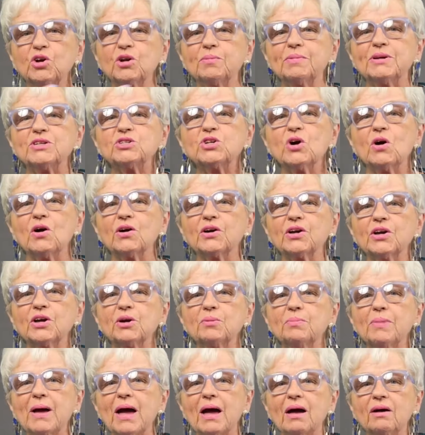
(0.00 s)
going to be talking
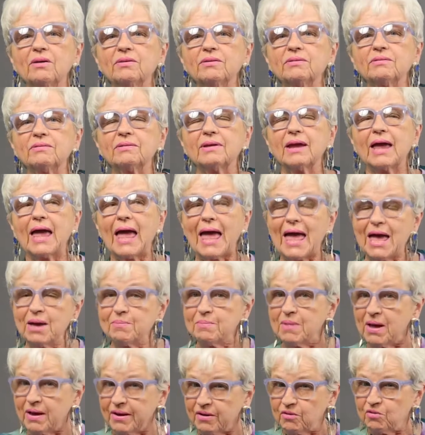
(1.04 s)
about,
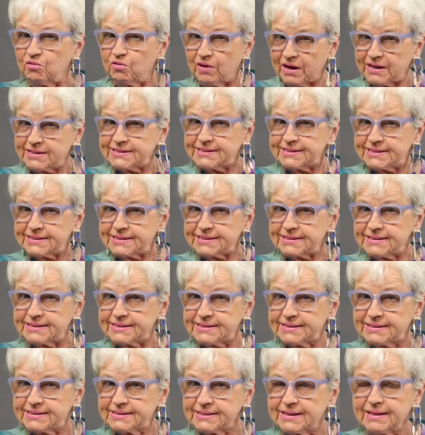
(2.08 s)
am I
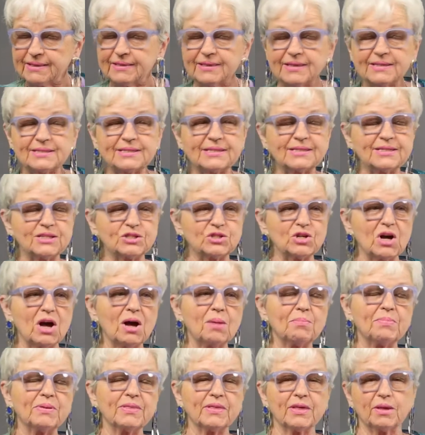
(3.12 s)
racist? This is a
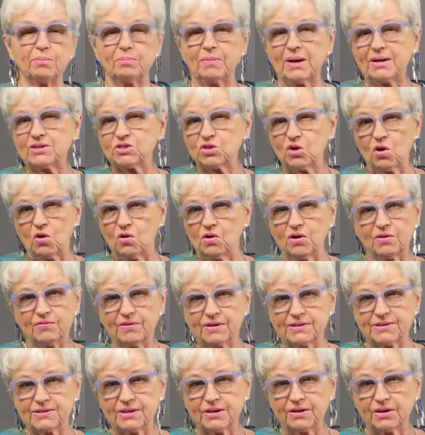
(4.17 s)
topic that makes all of
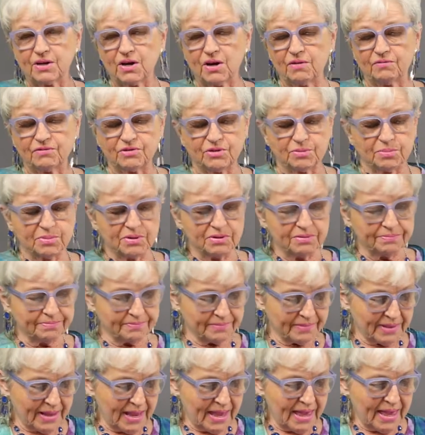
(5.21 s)
us uncomfortable.
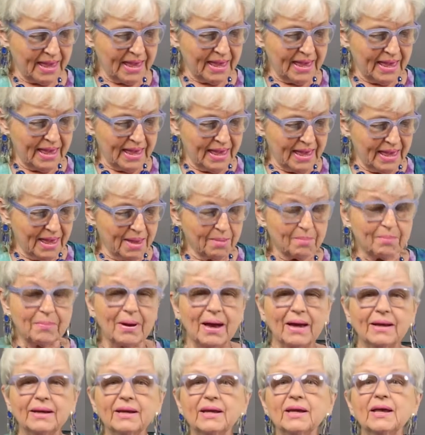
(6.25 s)

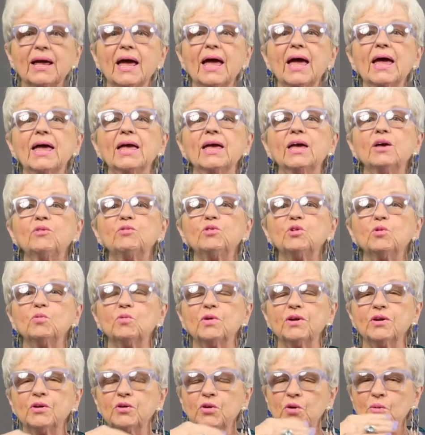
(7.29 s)
But if you
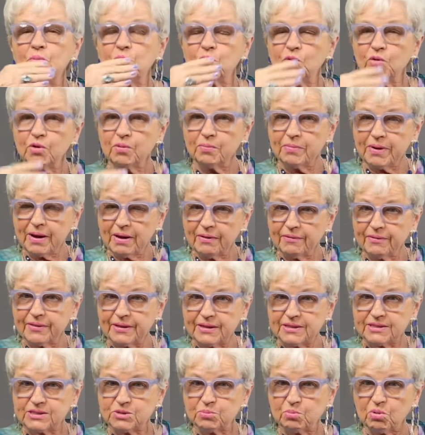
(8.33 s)
want to know more about
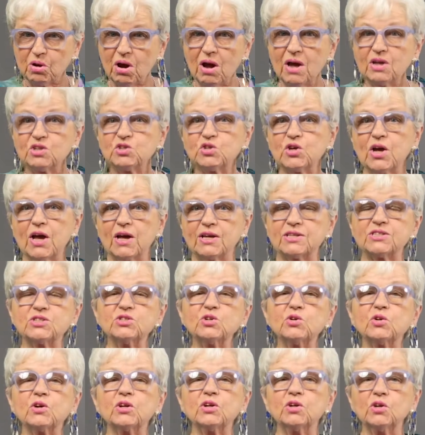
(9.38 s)
these projects,
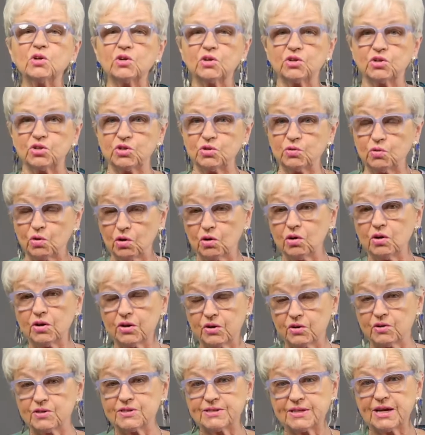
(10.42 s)
you can look to
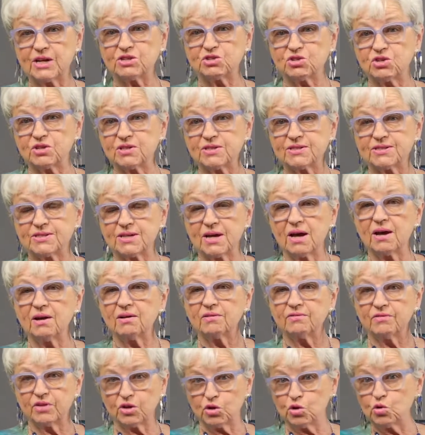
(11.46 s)
earlier sessions
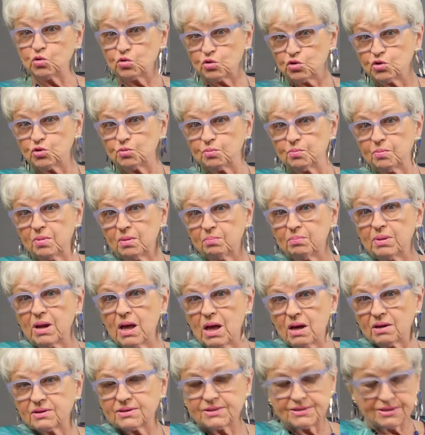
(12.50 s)
of YouTube
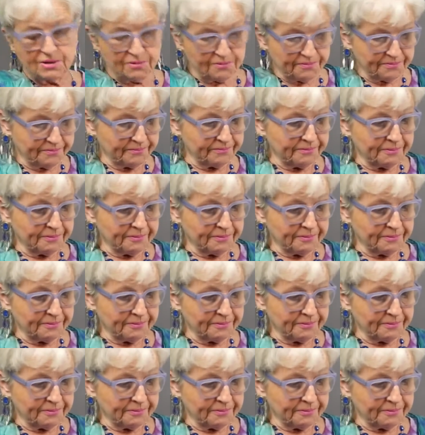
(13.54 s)
blogs. So